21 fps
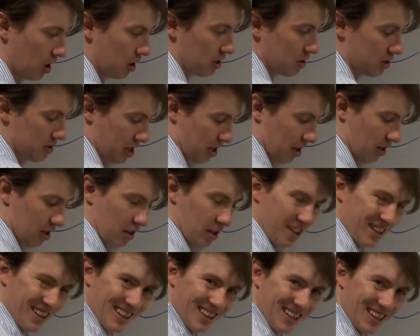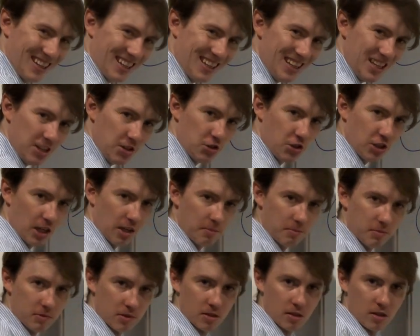T,
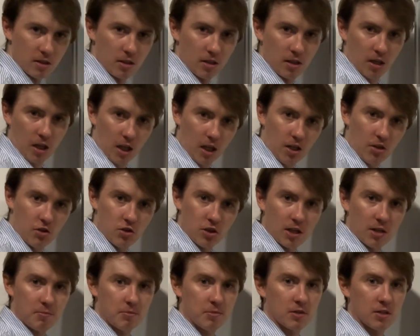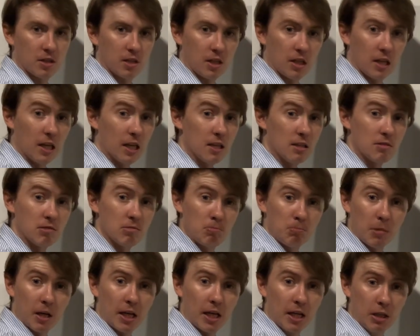Egypt. Egypt is
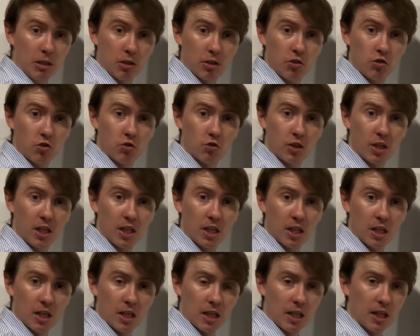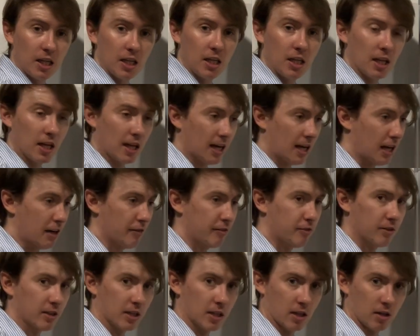a country in
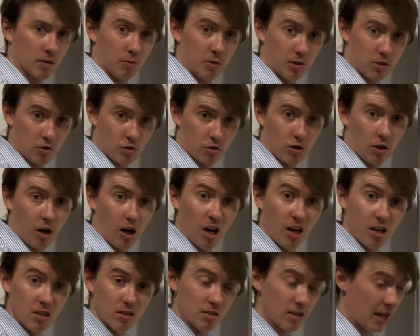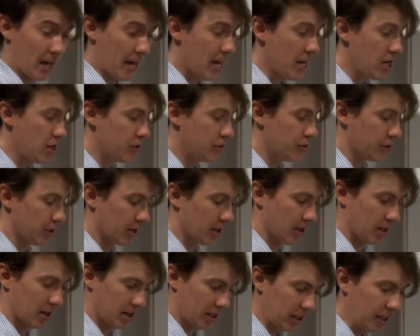Africa which joins Asia.
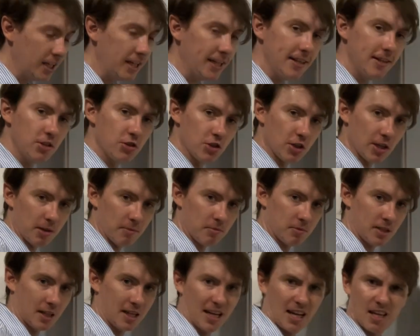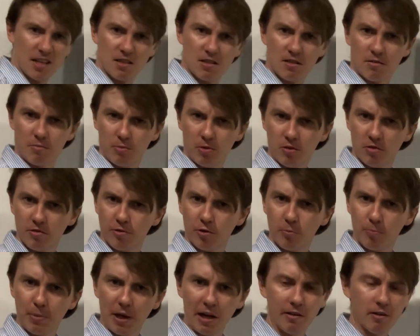Egypt, and it has beautiful
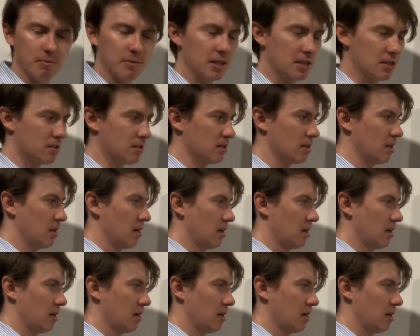pyramids,